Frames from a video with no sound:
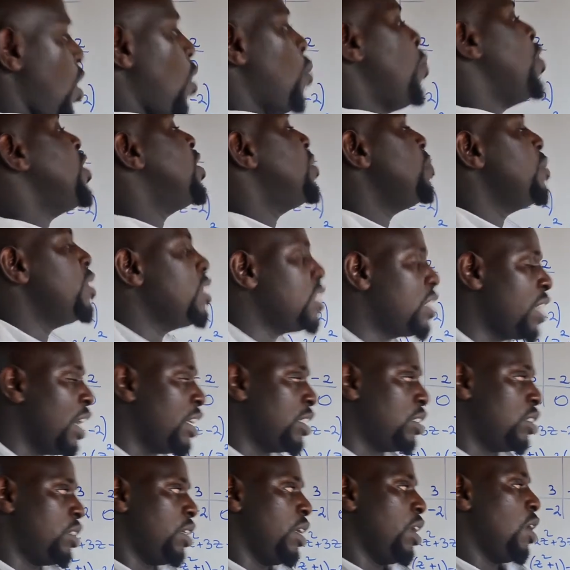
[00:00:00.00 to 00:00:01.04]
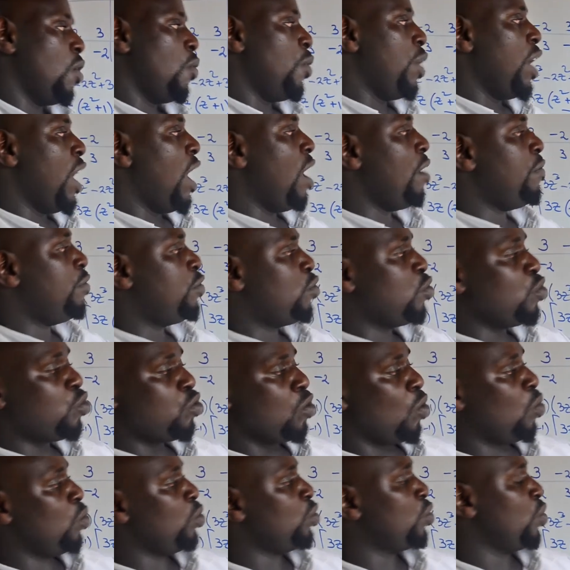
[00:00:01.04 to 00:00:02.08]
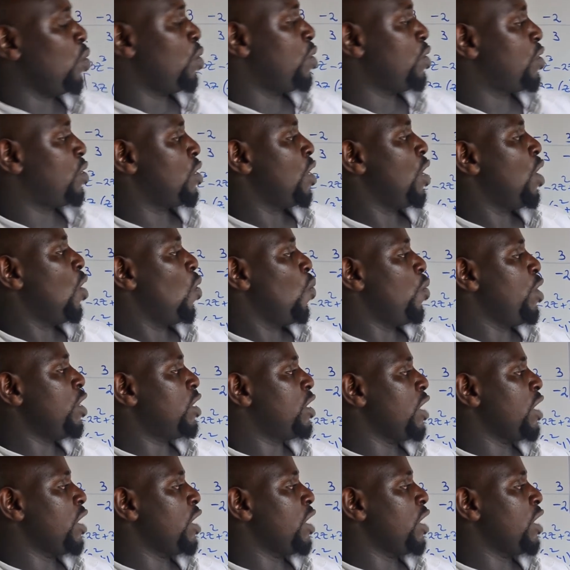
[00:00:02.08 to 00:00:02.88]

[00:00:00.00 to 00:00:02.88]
which means that we have two solutions which